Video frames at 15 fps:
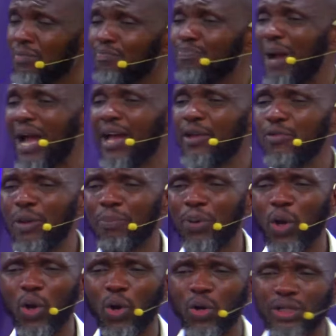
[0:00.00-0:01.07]
by your
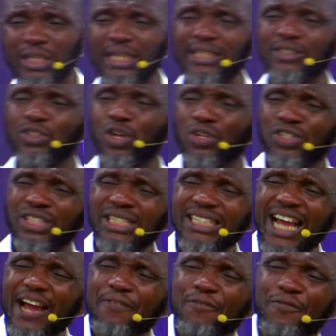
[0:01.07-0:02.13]
blood? does it
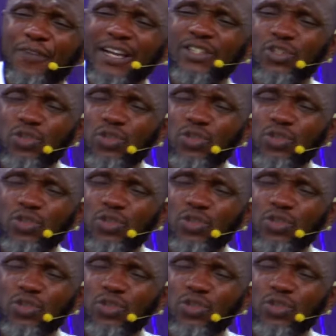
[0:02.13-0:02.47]
affect